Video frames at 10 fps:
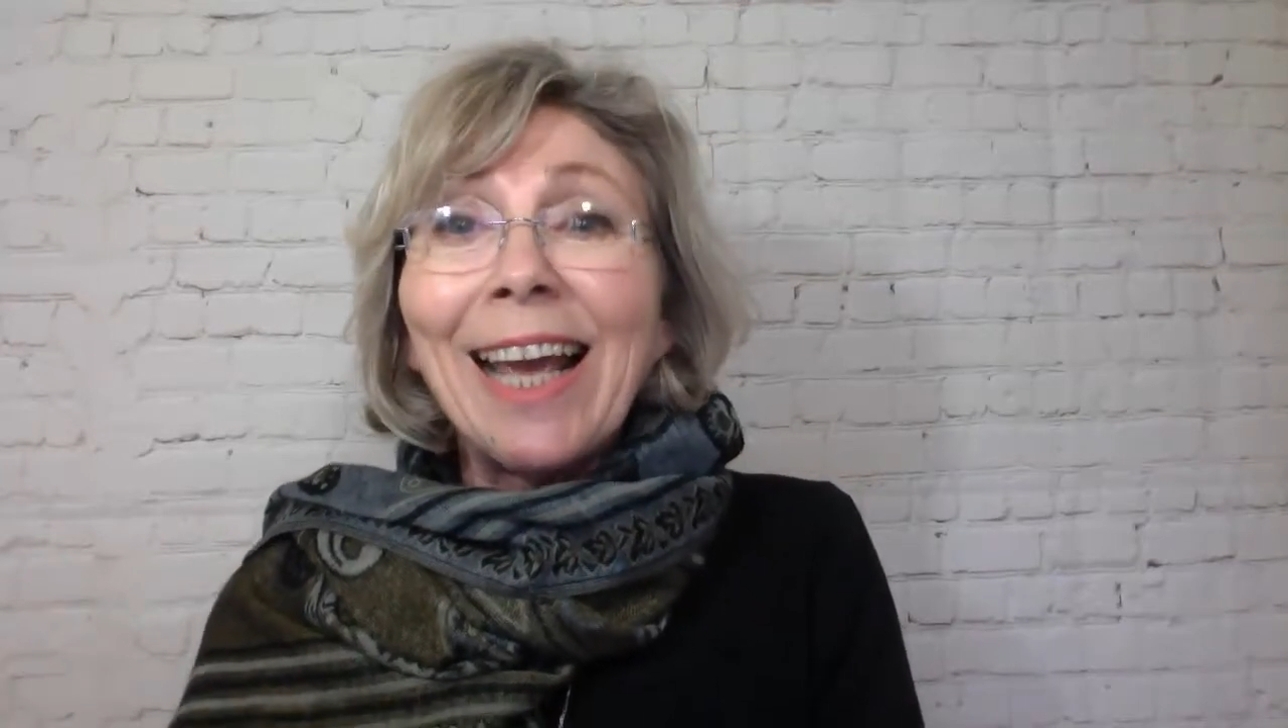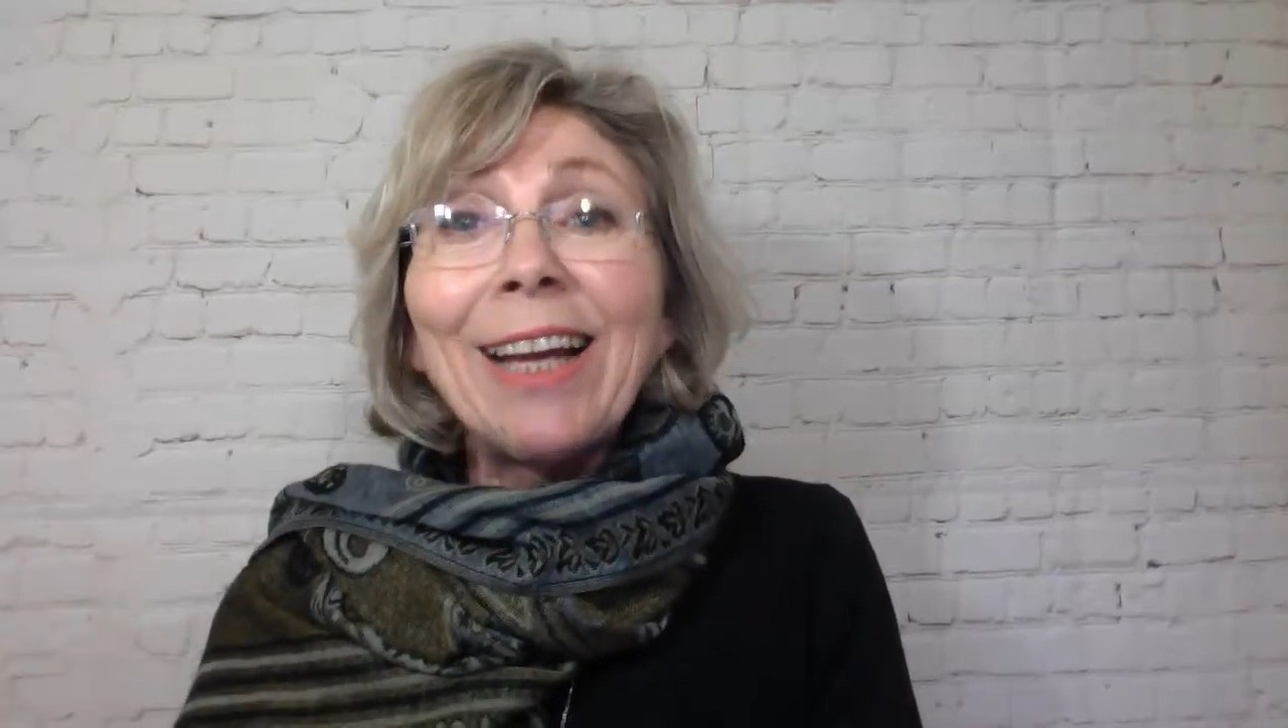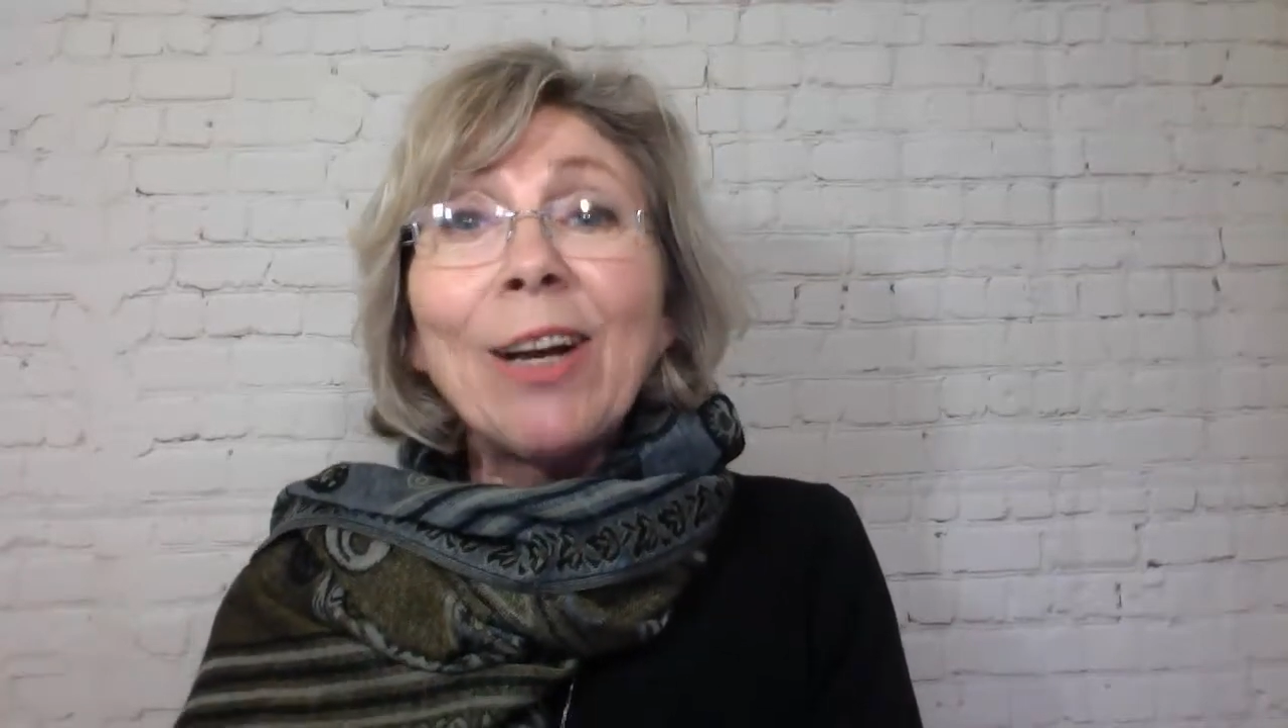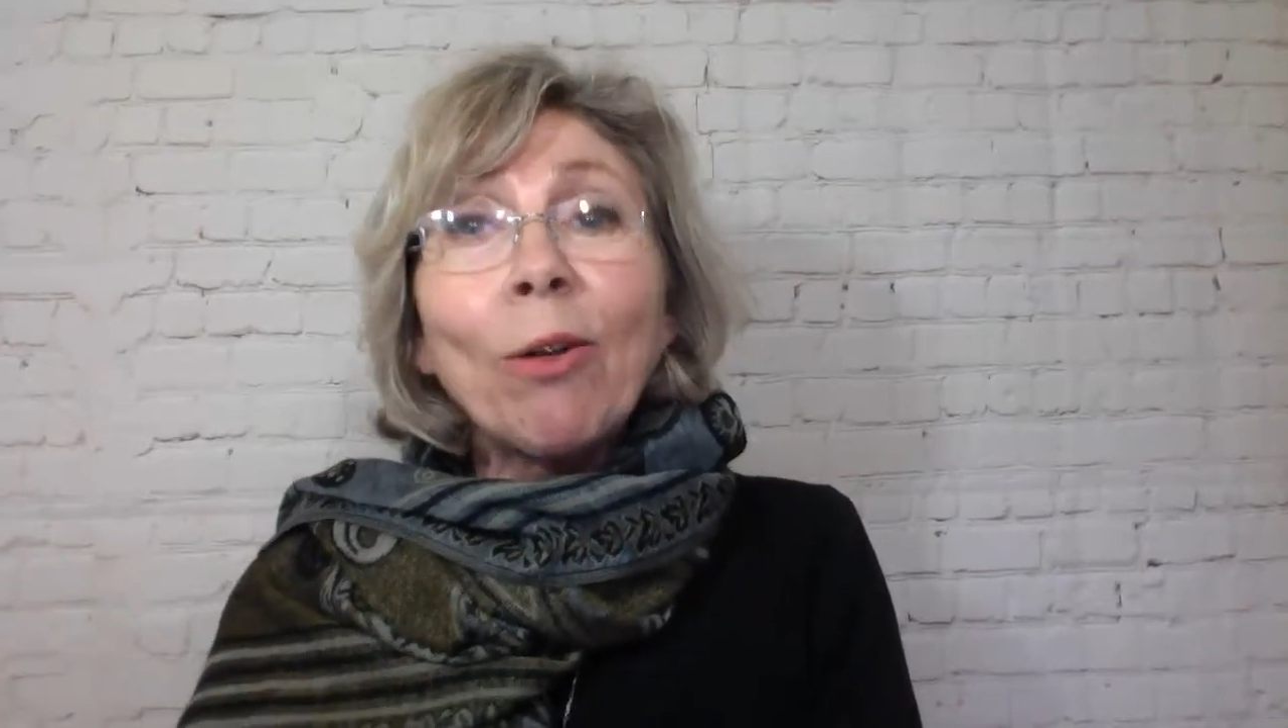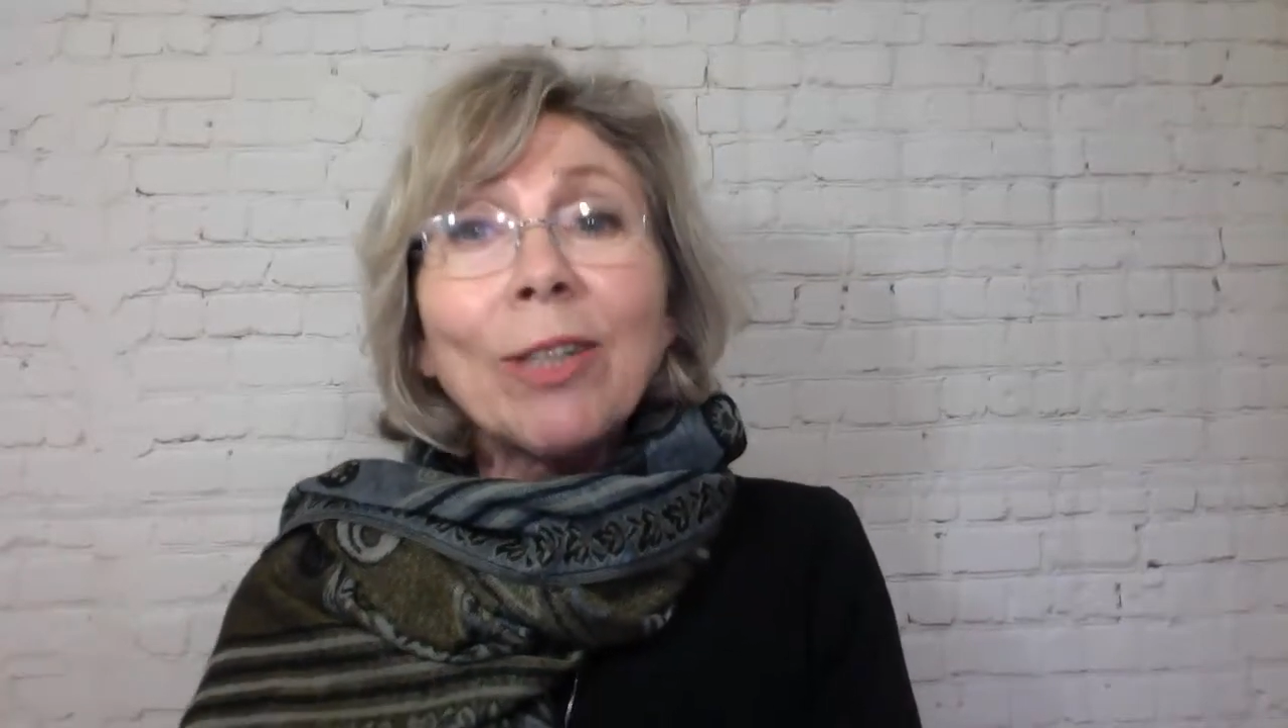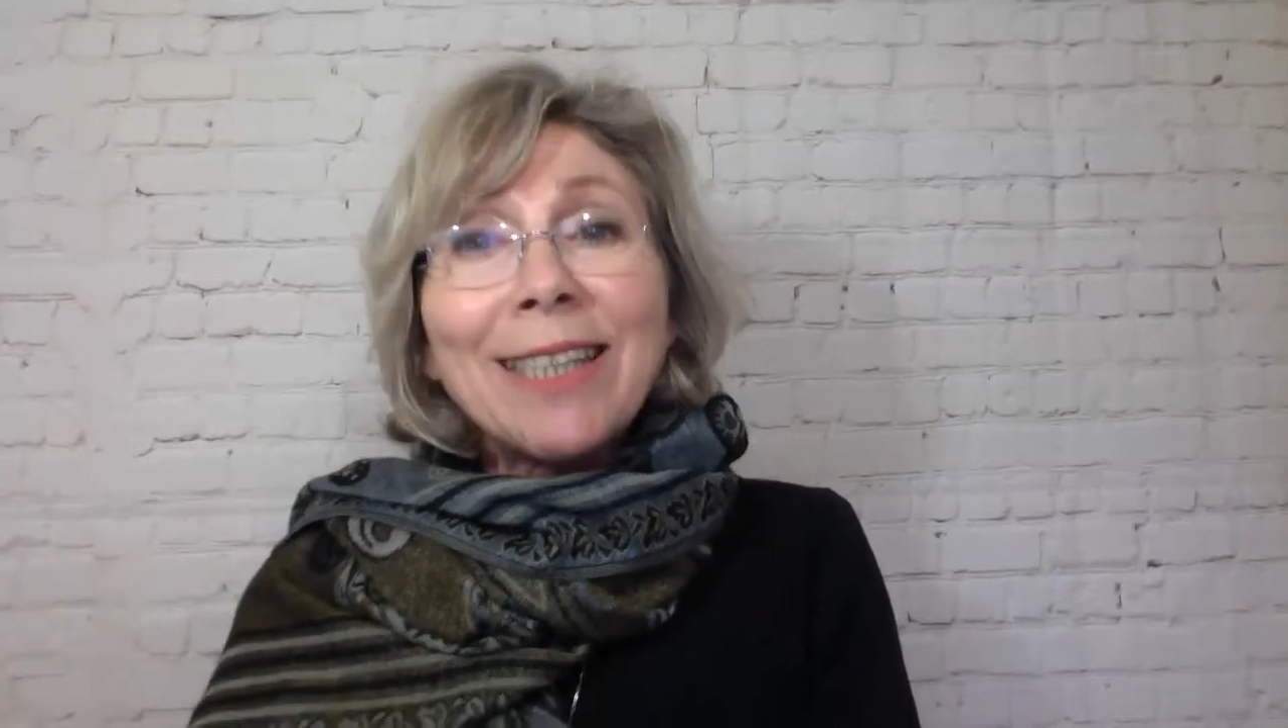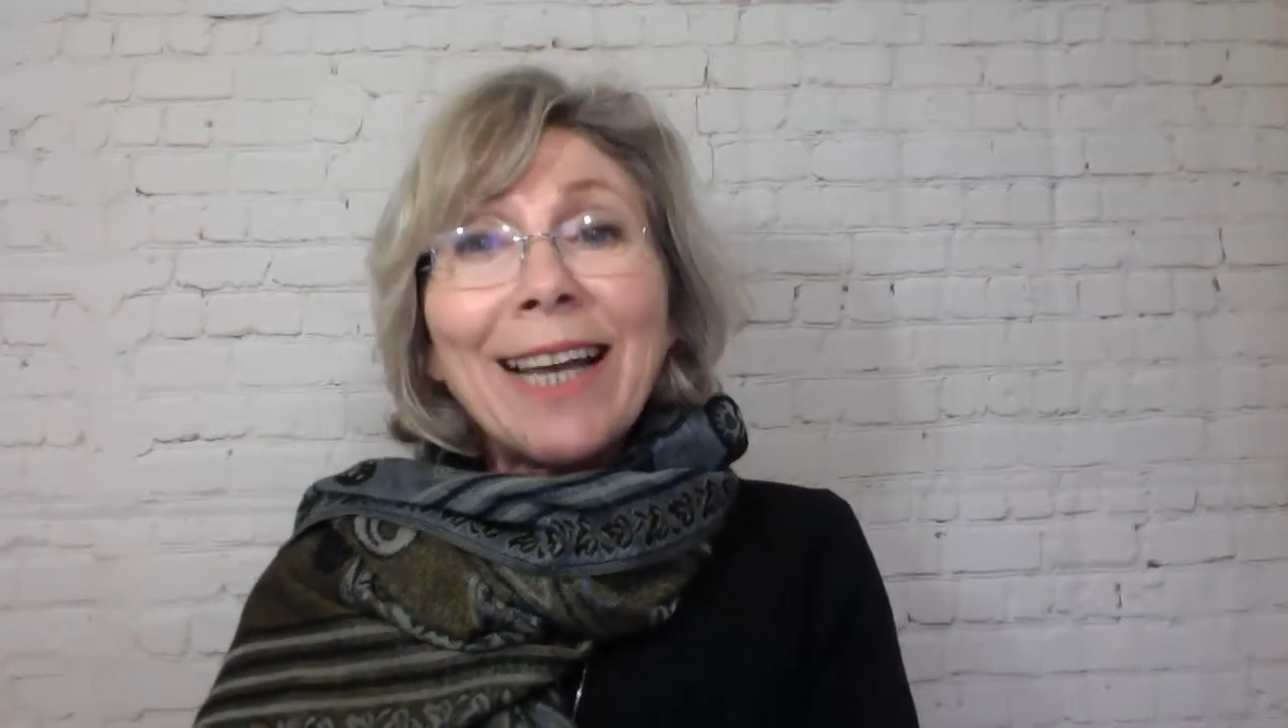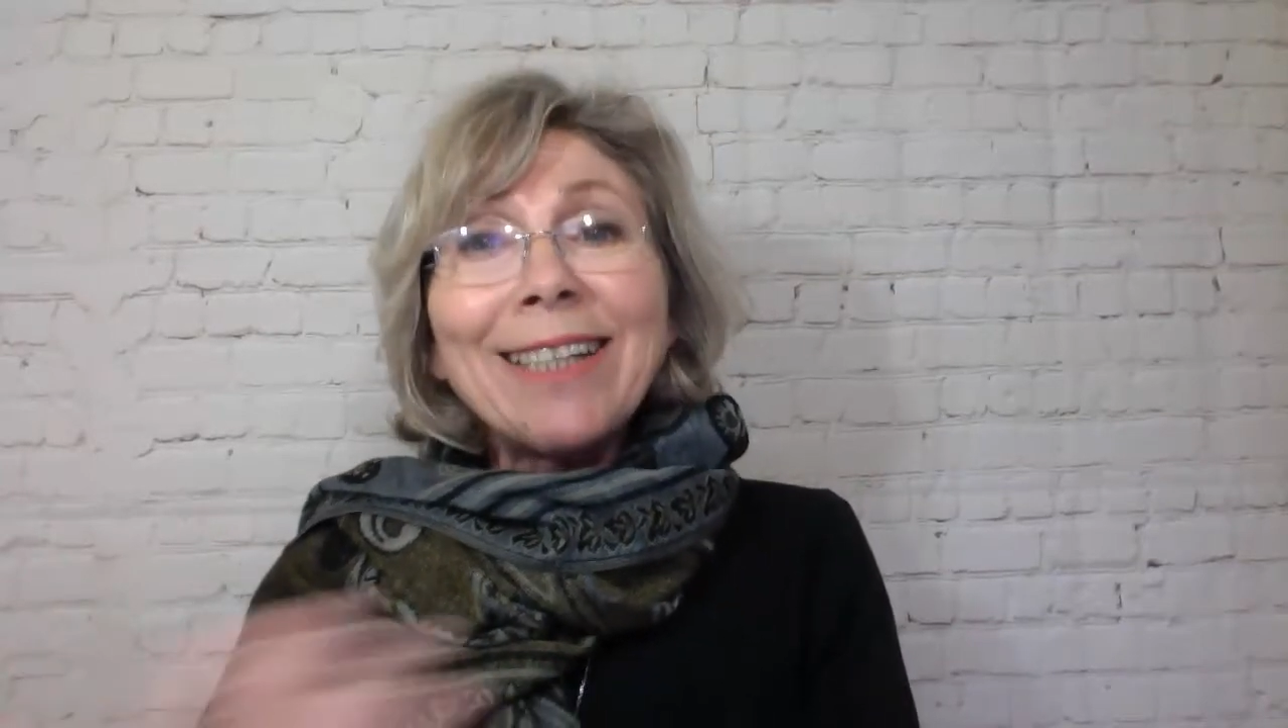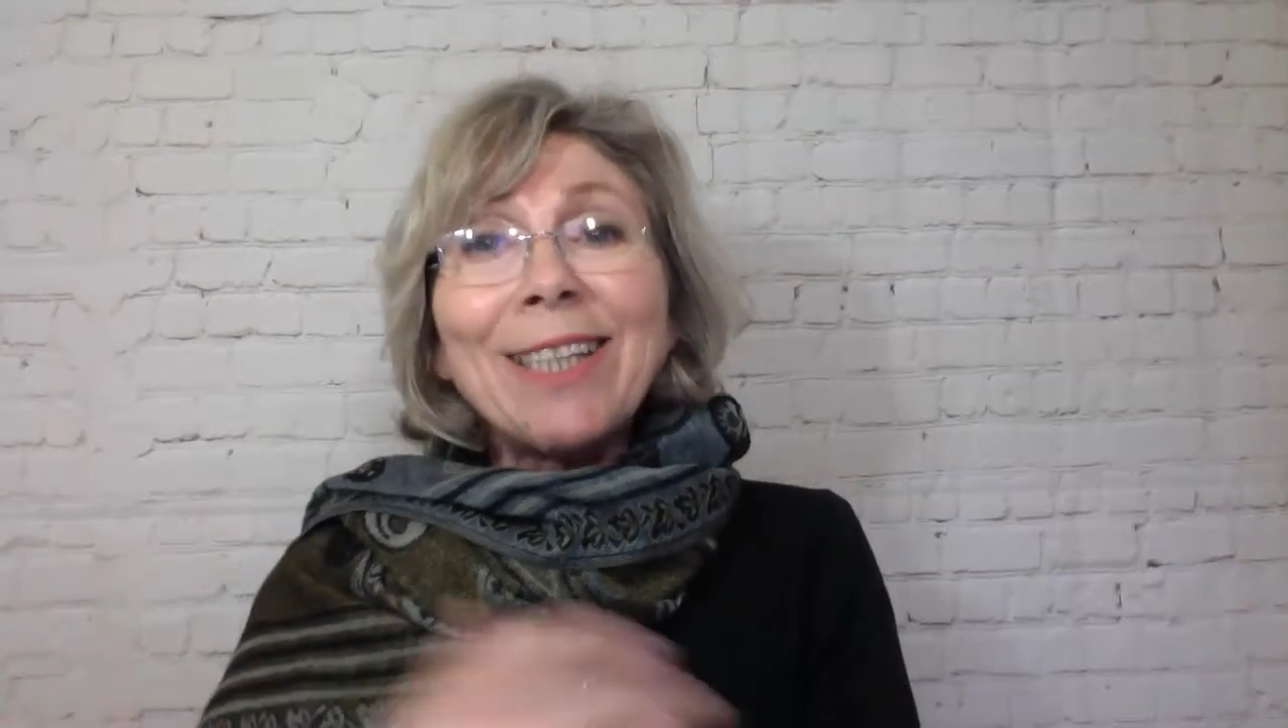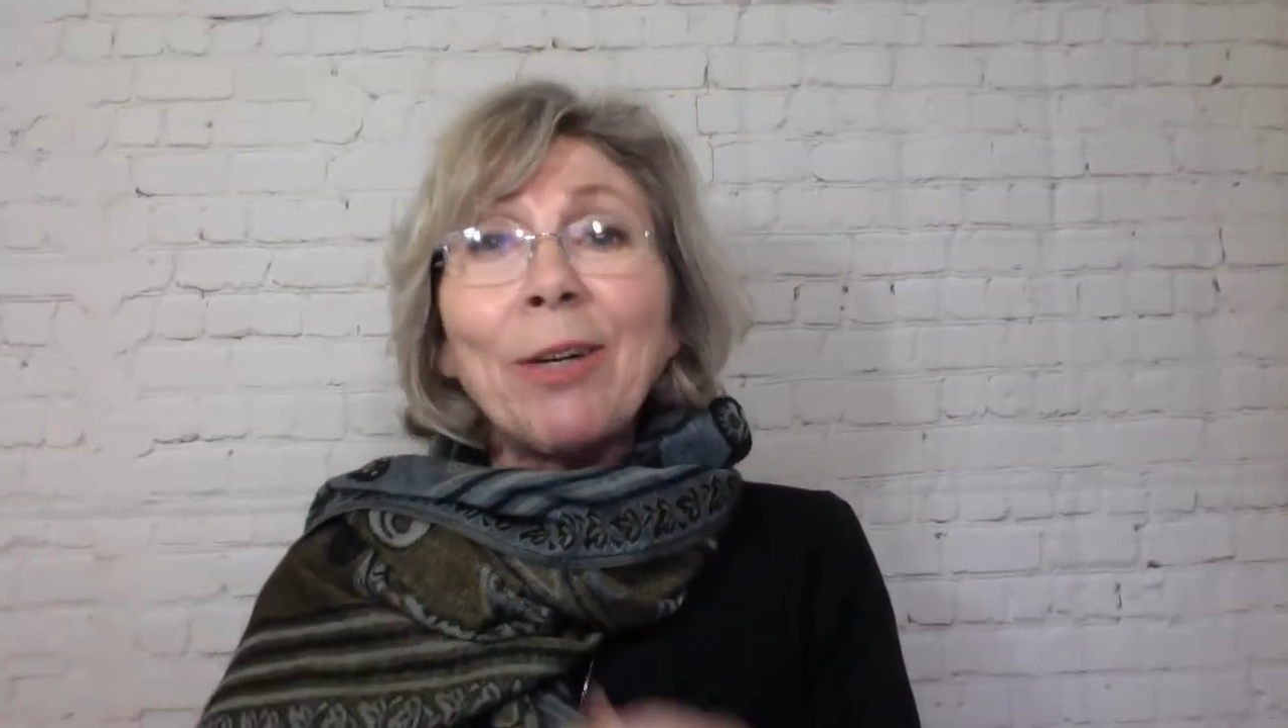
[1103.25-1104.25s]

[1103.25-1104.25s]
In call 6,